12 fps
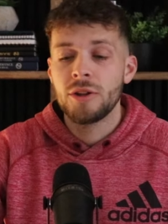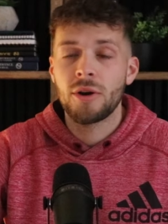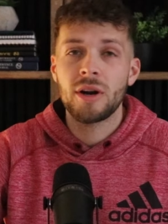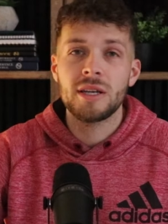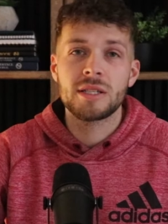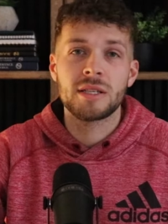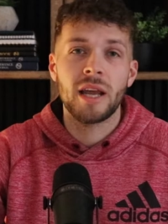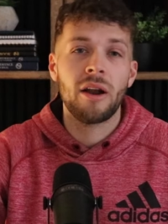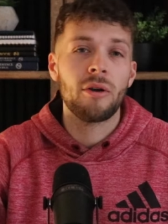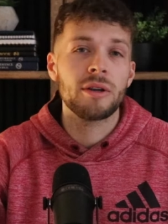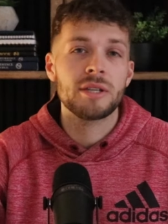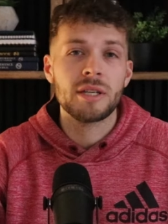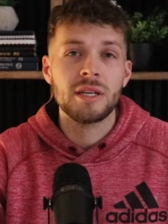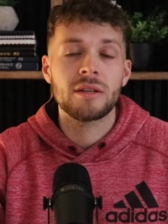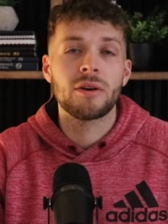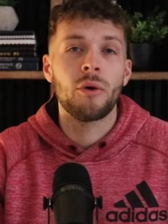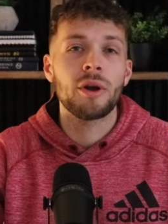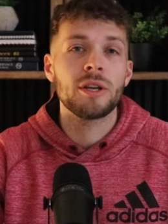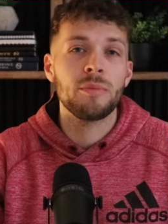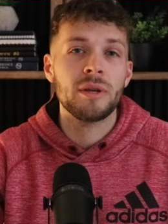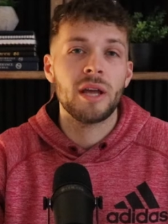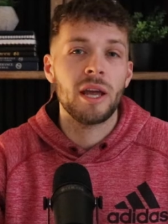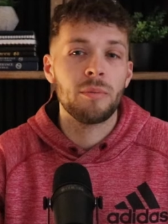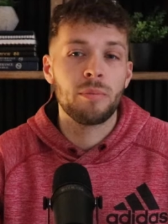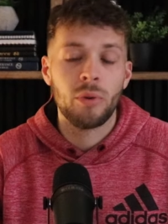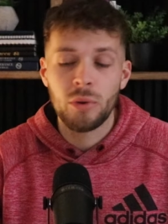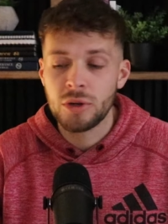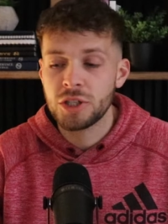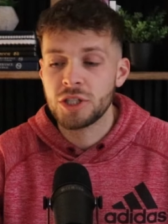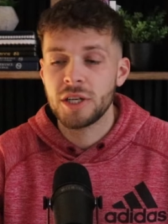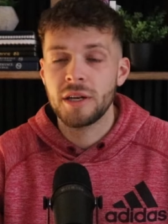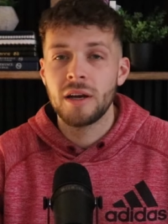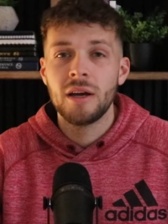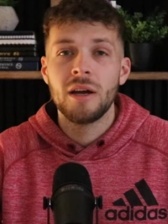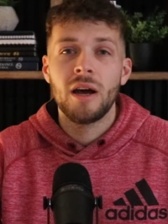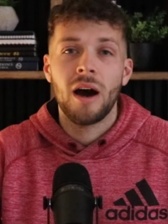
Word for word: there is guaranteed going to be a portion